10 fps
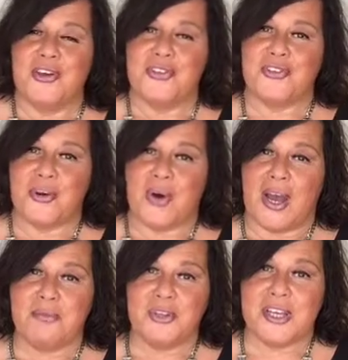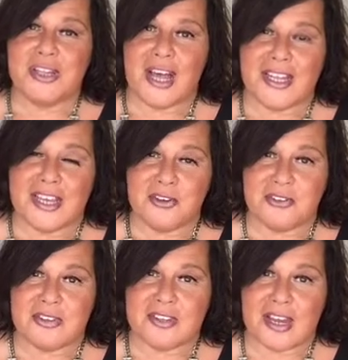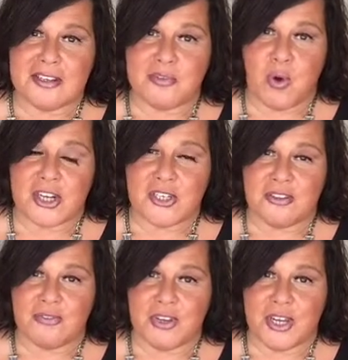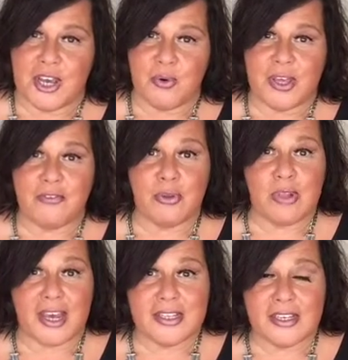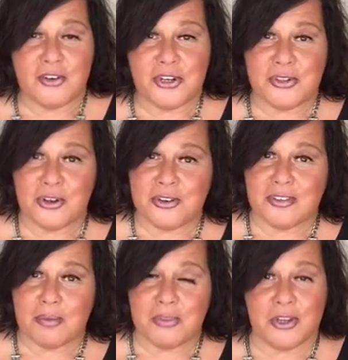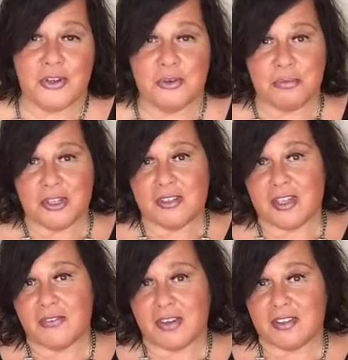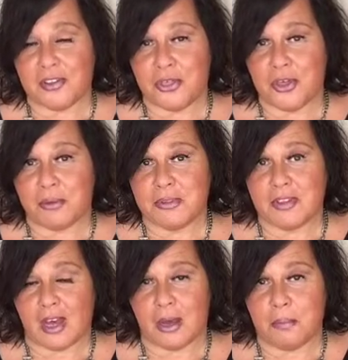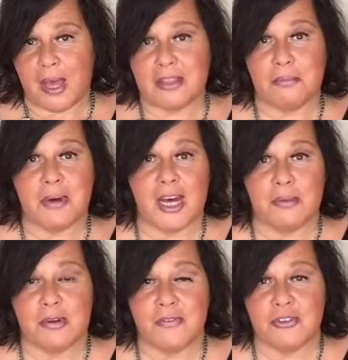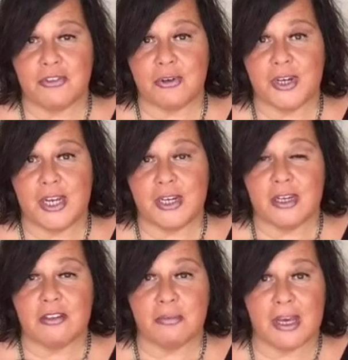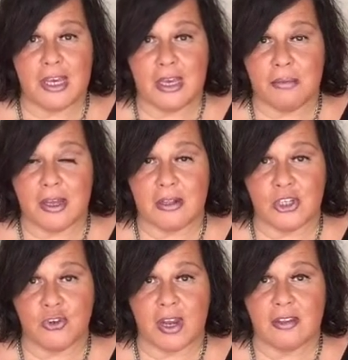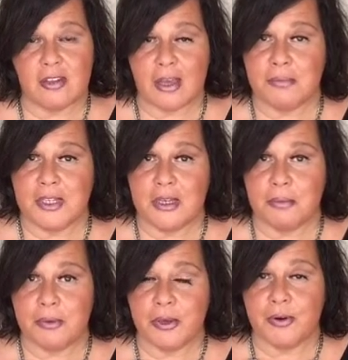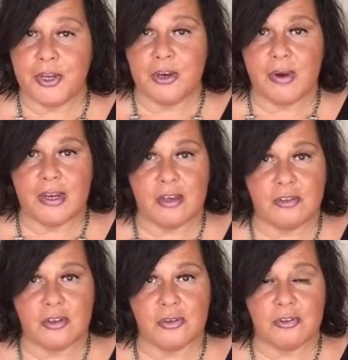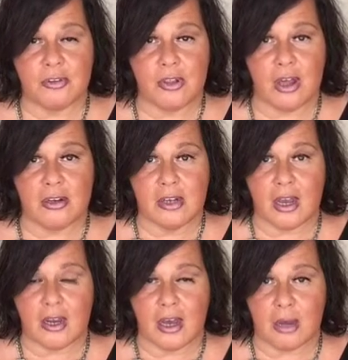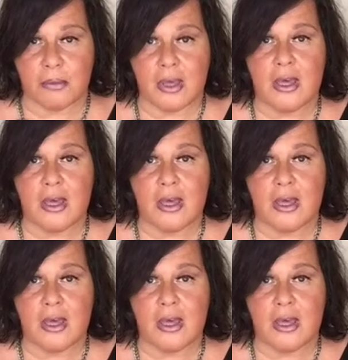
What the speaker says: So I'm really glad that you decided to watch this video. If you liked it or you learned something new, please give us a thumbs up. At the bottom of the screen is my email address, mdimperio@eastcoastsalon.com.